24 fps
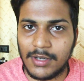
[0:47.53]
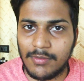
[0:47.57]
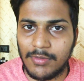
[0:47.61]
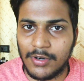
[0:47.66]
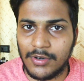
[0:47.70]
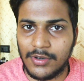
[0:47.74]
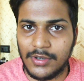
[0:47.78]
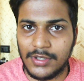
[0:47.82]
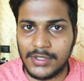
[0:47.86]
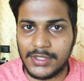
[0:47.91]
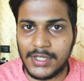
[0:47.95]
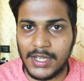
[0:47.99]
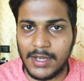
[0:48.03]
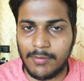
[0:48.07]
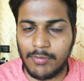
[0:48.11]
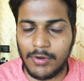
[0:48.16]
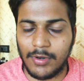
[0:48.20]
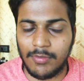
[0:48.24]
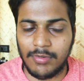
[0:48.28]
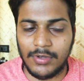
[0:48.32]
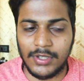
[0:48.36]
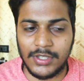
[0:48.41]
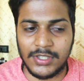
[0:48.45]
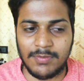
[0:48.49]
about this
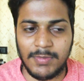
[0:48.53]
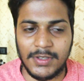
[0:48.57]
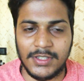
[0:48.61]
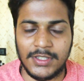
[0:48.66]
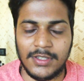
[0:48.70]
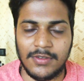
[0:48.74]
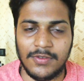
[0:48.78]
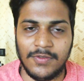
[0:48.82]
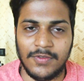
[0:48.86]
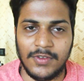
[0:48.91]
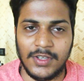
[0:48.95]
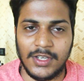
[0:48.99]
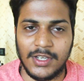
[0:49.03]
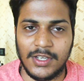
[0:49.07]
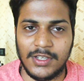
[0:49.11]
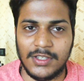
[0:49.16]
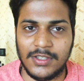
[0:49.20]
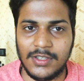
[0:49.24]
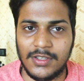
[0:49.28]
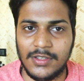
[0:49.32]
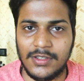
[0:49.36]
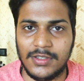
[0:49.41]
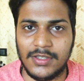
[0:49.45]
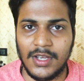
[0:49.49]
laptop the
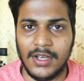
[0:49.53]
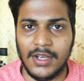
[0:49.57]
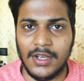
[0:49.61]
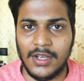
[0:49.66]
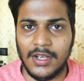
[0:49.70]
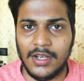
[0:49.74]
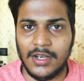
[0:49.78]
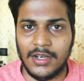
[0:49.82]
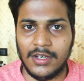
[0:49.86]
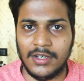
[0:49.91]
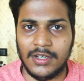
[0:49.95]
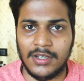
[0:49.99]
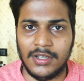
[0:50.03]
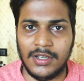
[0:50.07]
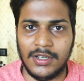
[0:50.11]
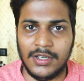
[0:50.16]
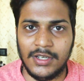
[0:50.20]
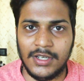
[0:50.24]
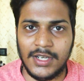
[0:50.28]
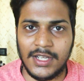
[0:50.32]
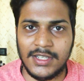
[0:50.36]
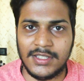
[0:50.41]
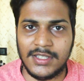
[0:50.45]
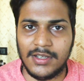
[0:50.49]
specifications uh,
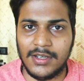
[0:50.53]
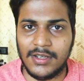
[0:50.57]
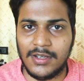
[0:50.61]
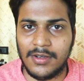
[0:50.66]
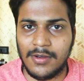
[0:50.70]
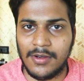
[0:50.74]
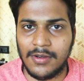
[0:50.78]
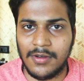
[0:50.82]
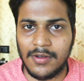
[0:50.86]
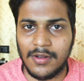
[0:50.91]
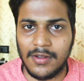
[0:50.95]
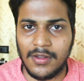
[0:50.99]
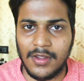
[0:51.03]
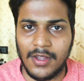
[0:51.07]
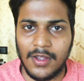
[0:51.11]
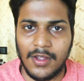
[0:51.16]
it has a